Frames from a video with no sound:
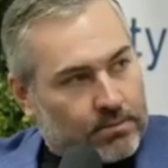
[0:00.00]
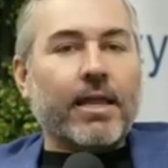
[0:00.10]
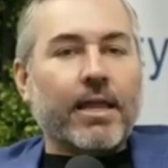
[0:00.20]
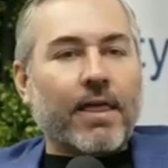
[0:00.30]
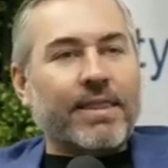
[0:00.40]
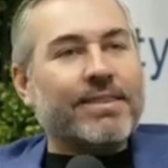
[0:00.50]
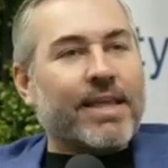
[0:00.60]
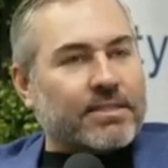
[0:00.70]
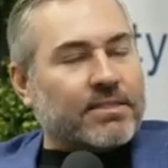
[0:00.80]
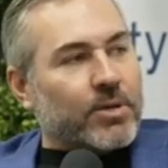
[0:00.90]
And I
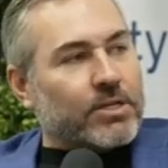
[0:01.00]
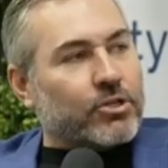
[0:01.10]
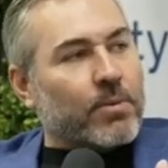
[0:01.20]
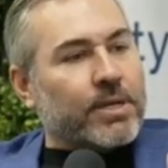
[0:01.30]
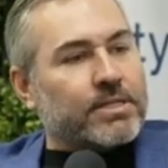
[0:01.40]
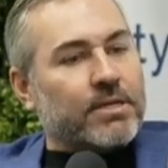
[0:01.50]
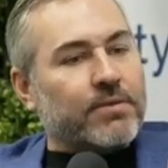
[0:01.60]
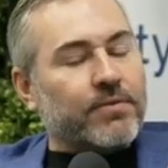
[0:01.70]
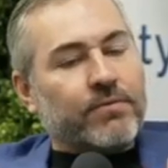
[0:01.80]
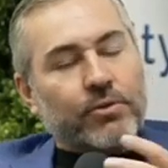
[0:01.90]
think that's the big jump, because
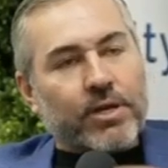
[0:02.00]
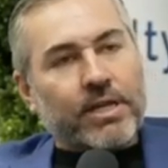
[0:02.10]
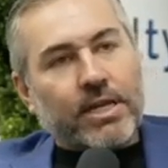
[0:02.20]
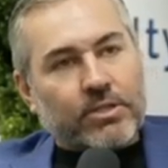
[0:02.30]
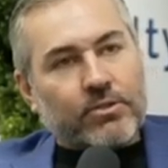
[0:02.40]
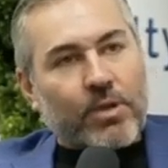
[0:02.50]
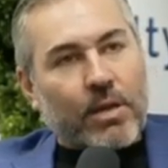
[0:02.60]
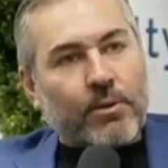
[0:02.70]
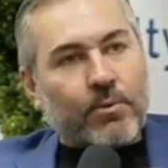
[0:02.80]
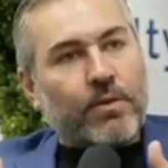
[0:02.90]
then if you look at agents
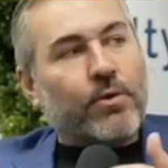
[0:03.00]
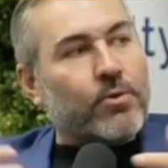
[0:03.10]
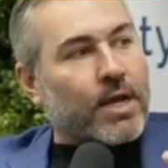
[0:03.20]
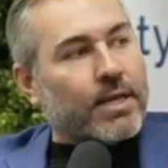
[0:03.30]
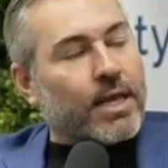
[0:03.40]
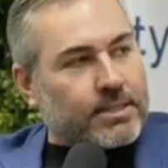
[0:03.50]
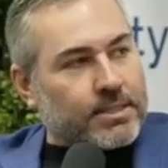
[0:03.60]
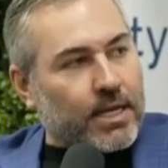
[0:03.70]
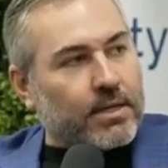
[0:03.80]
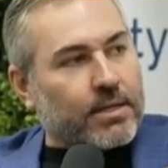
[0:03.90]
who maybe run their own IDX
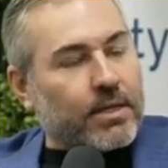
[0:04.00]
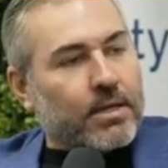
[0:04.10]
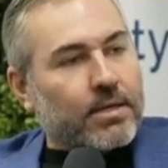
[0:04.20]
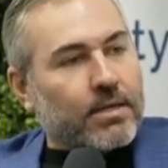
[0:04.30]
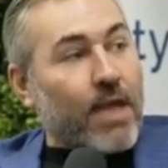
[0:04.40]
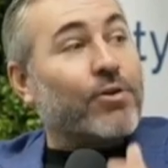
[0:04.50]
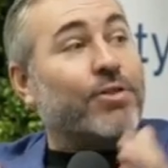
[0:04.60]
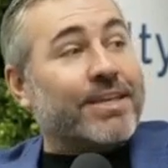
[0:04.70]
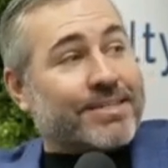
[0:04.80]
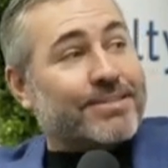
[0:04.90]
site,
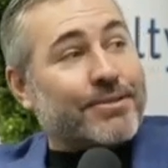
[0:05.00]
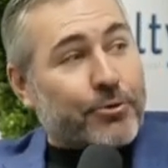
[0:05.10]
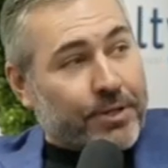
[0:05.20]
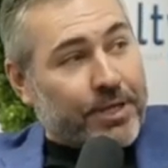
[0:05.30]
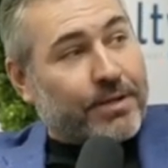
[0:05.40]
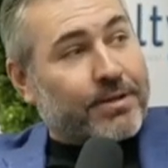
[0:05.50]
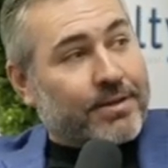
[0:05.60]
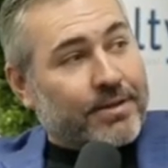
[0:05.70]
everything is considered a lead.